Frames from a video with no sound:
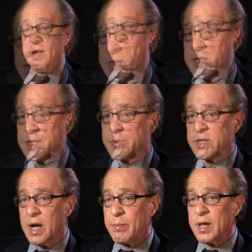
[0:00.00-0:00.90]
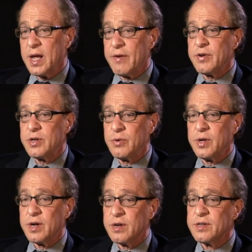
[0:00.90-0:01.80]
It's been doubling every two
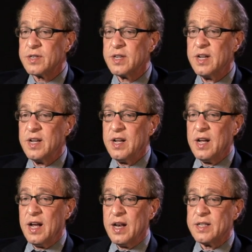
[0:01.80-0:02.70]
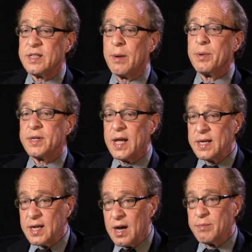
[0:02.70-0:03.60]
years and it's doubled
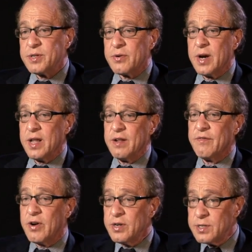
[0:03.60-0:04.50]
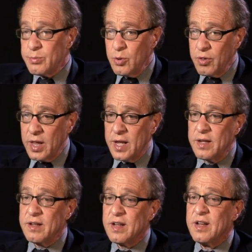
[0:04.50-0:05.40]
10 times already, very
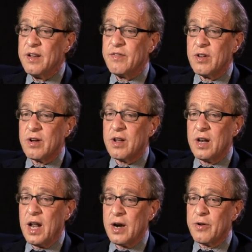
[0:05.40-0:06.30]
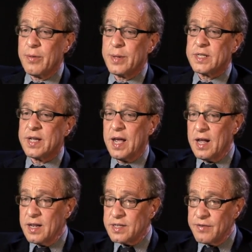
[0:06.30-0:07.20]
smoothly. If you look on a logarithmic
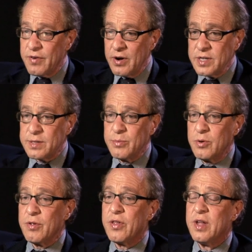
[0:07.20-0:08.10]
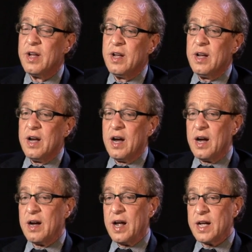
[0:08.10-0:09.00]
scale, it's a very smooth
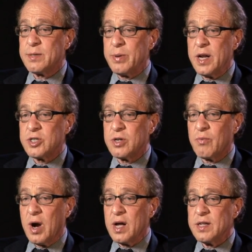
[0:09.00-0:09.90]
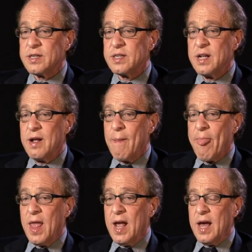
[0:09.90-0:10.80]
uh, exponential rise.
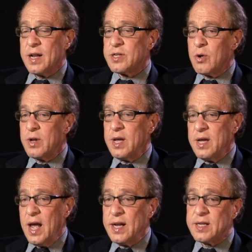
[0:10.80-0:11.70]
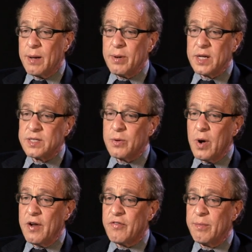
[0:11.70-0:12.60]
And it's only eight doublings
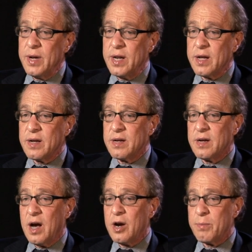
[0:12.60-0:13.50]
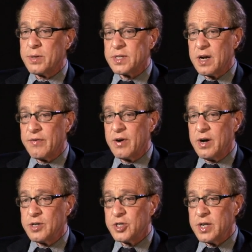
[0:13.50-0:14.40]
away from meeting 100% of our
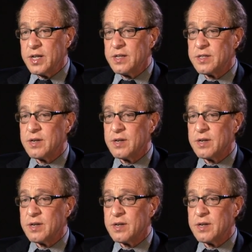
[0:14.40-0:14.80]
energy needs.